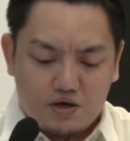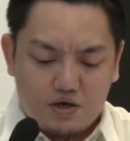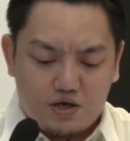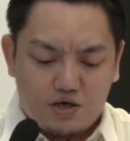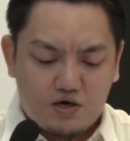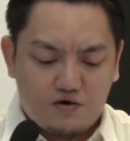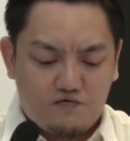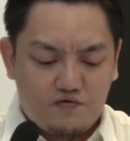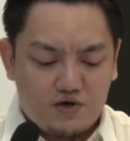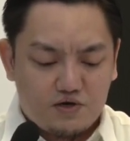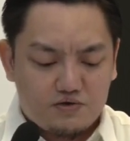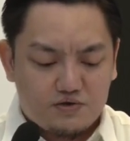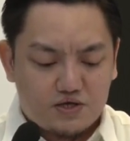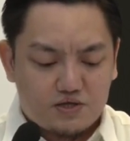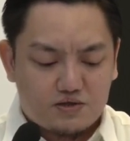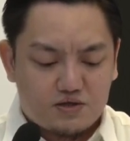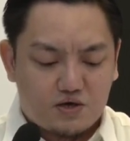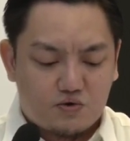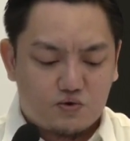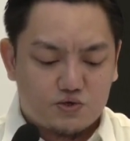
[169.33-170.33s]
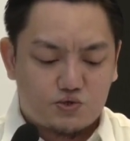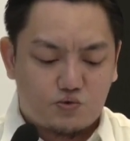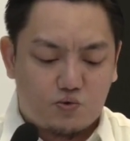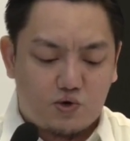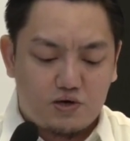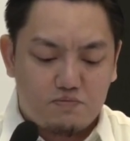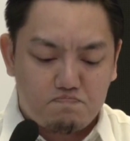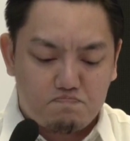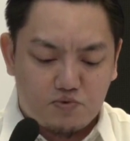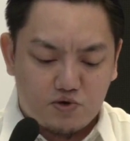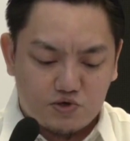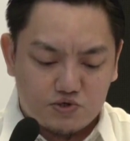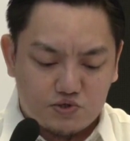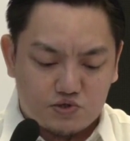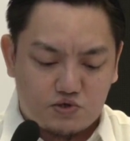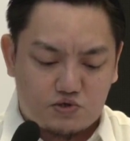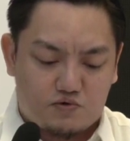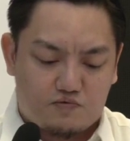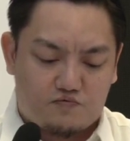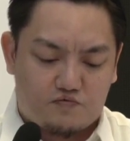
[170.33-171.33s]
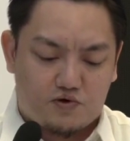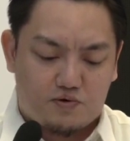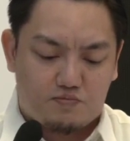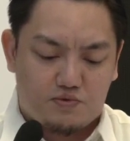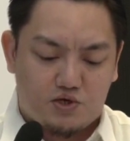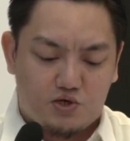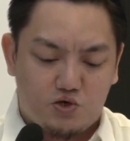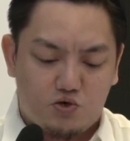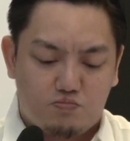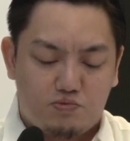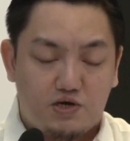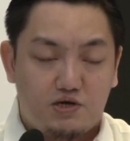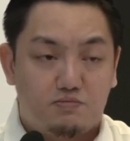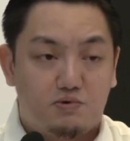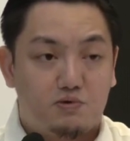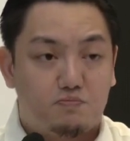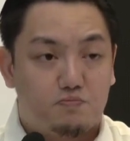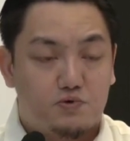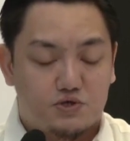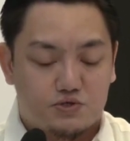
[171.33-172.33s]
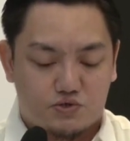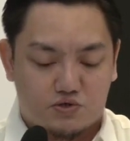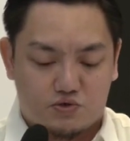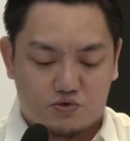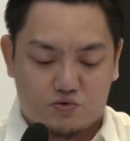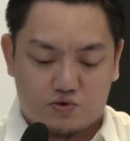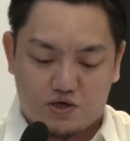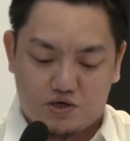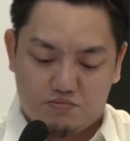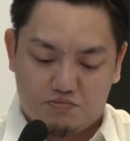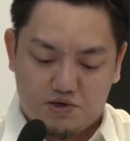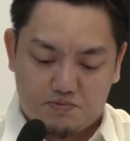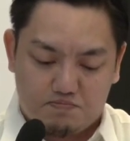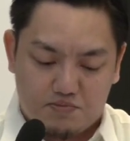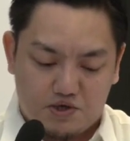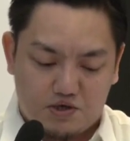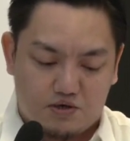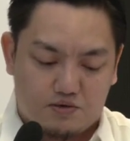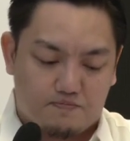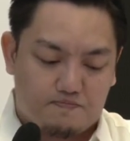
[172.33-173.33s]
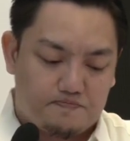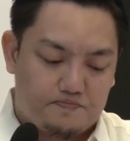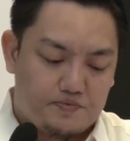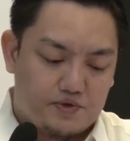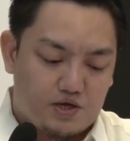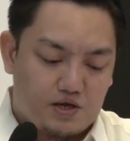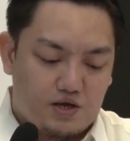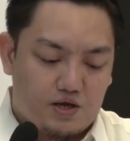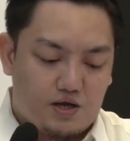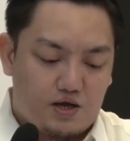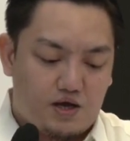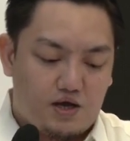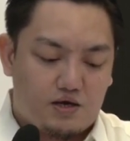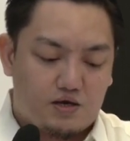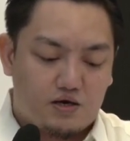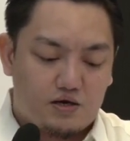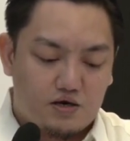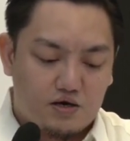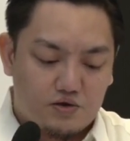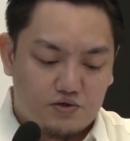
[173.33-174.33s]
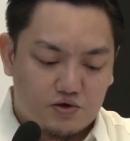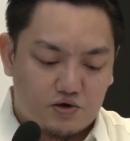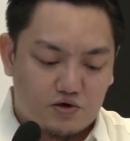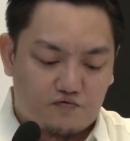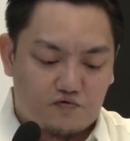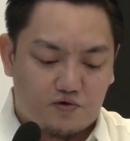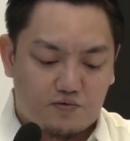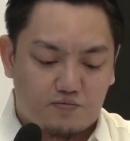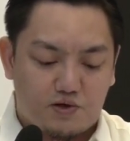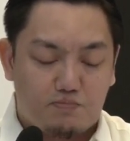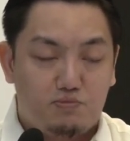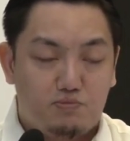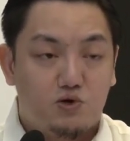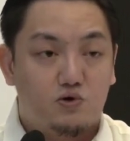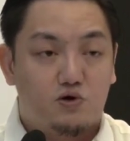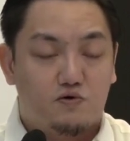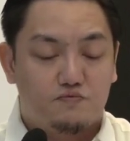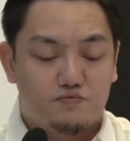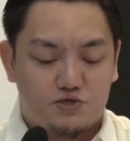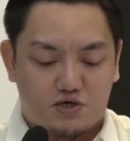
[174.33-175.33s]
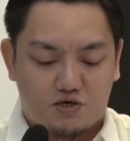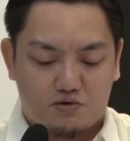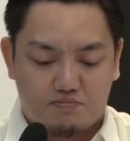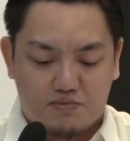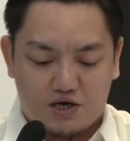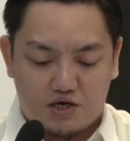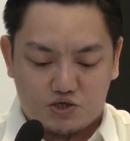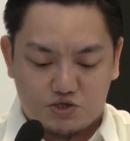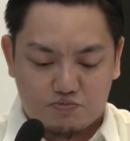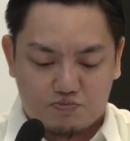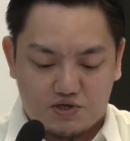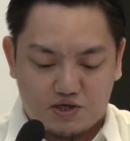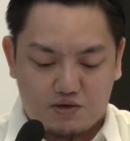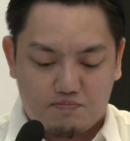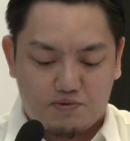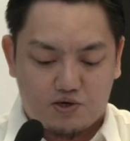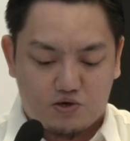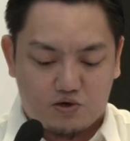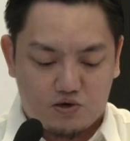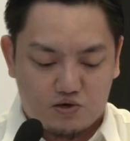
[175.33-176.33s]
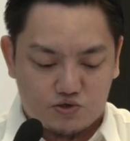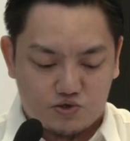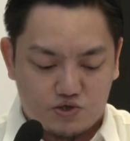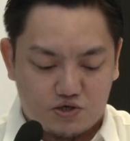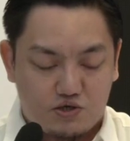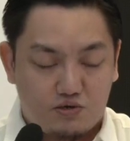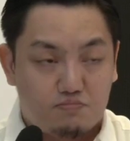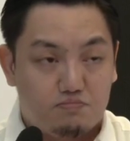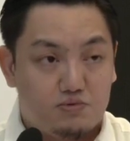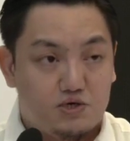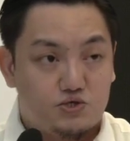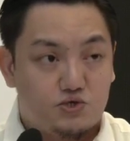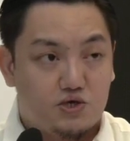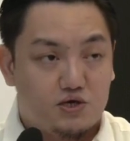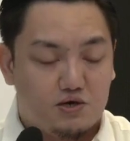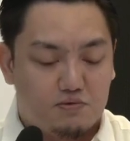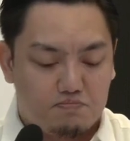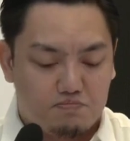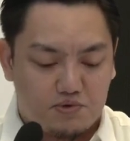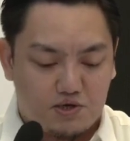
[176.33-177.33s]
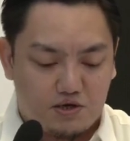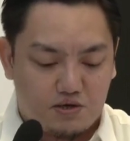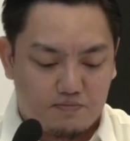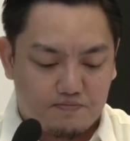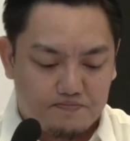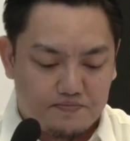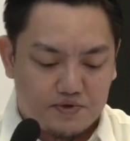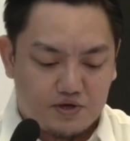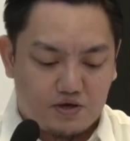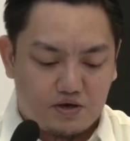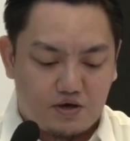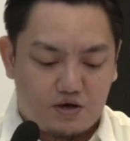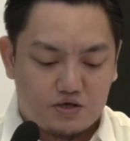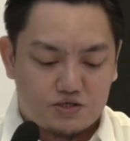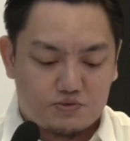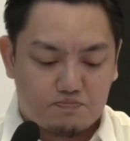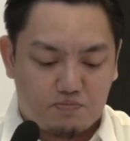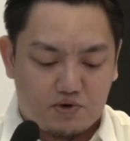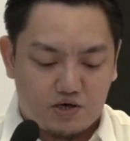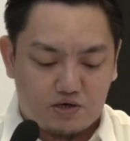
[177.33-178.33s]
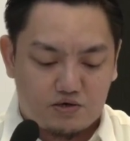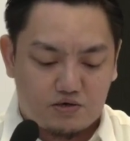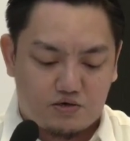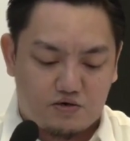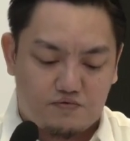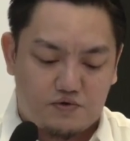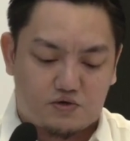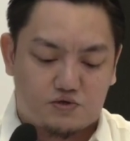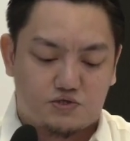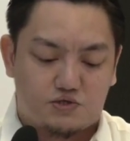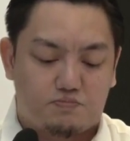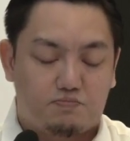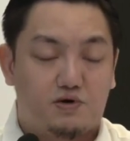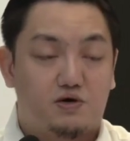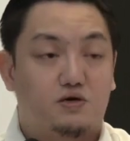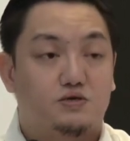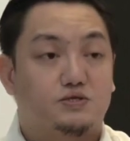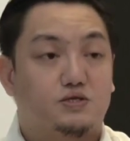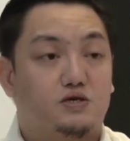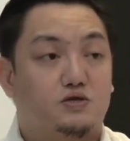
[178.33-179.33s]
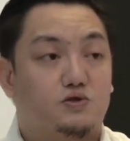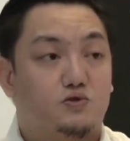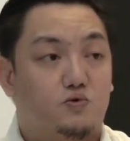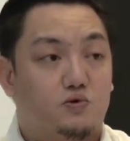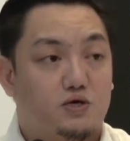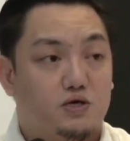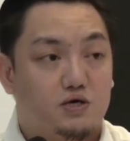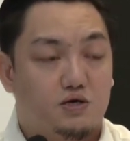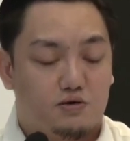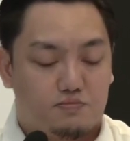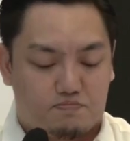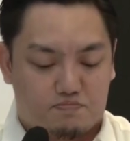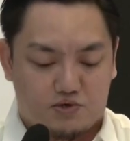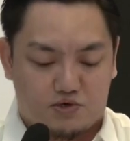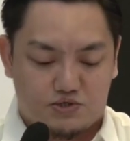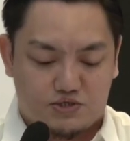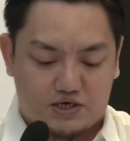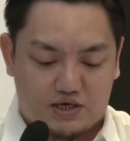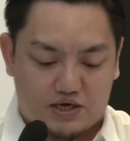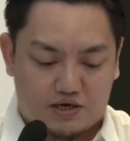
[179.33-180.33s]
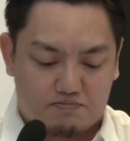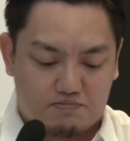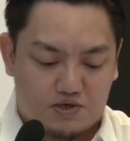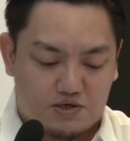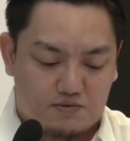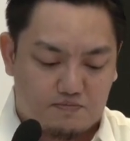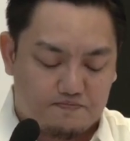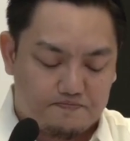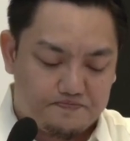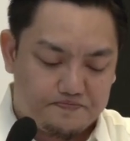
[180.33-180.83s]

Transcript: He revealed that there was one person from the New Bilibid Prison, or NBP, and another from the Bureau of Jail Management and Penology, BJMP, as part of the conspiracy to kill Percy Lapid.